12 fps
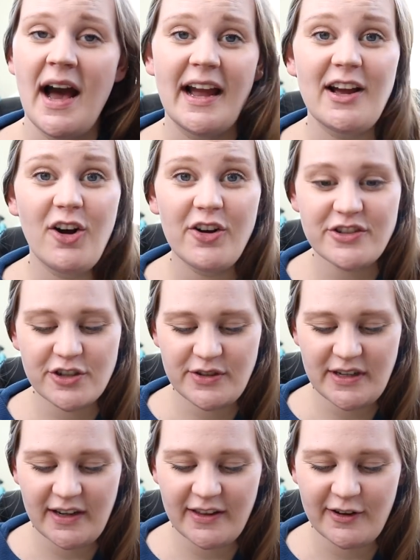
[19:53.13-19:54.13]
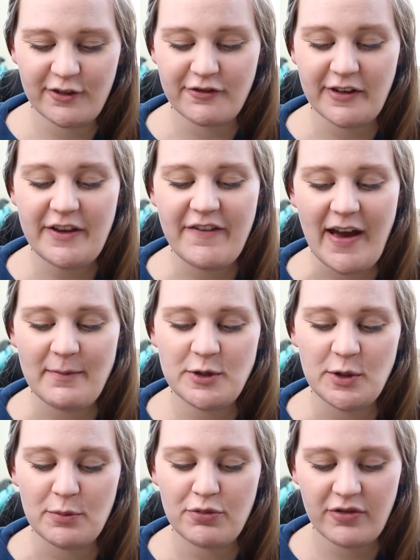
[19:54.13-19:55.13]
I also did a little revamp
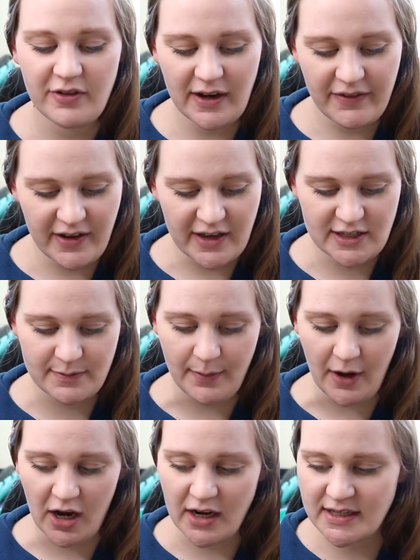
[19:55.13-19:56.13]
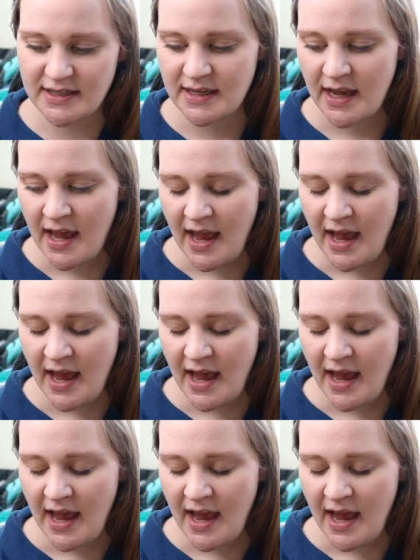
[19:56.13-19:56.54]
to a previous box.